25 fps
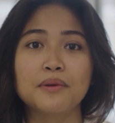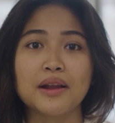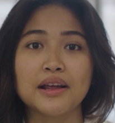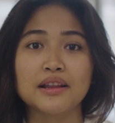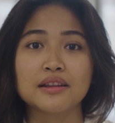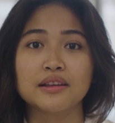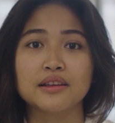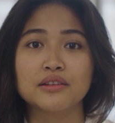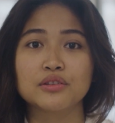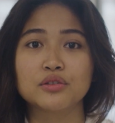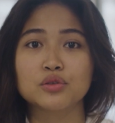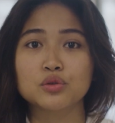
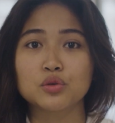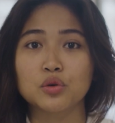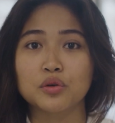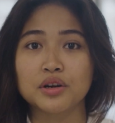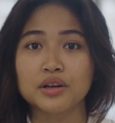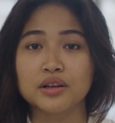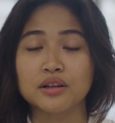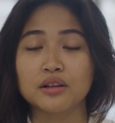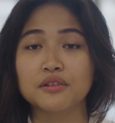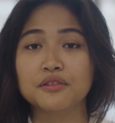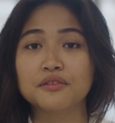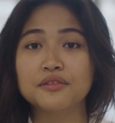blend
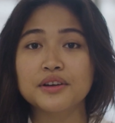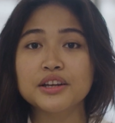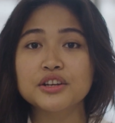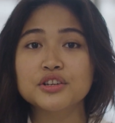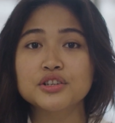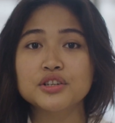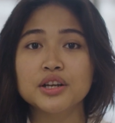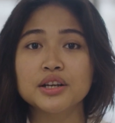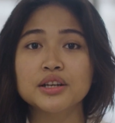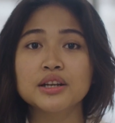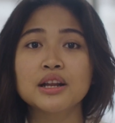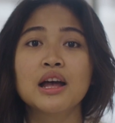historical
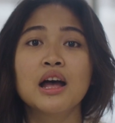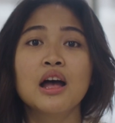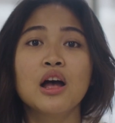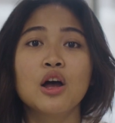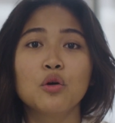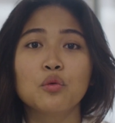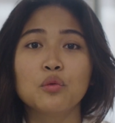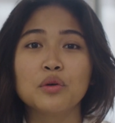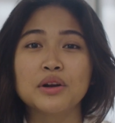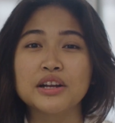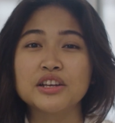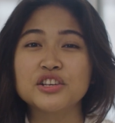fiction
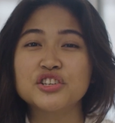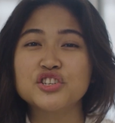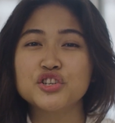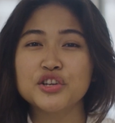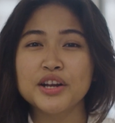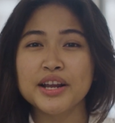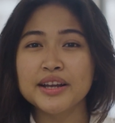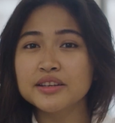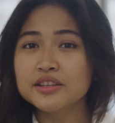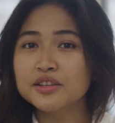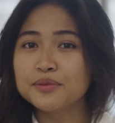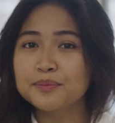with a
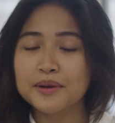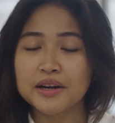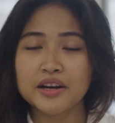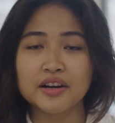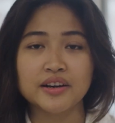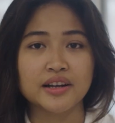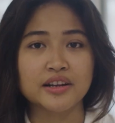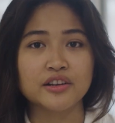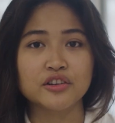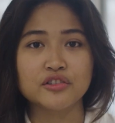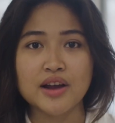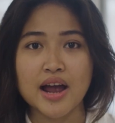
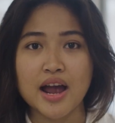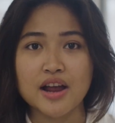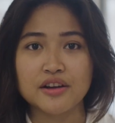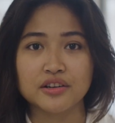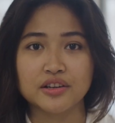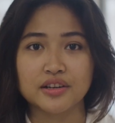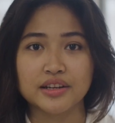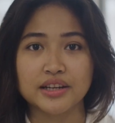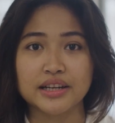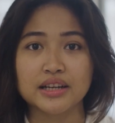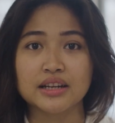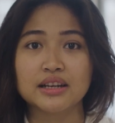Shakespearean
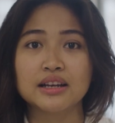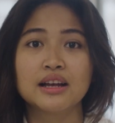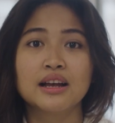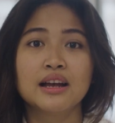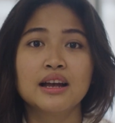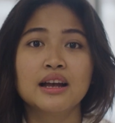tragedy,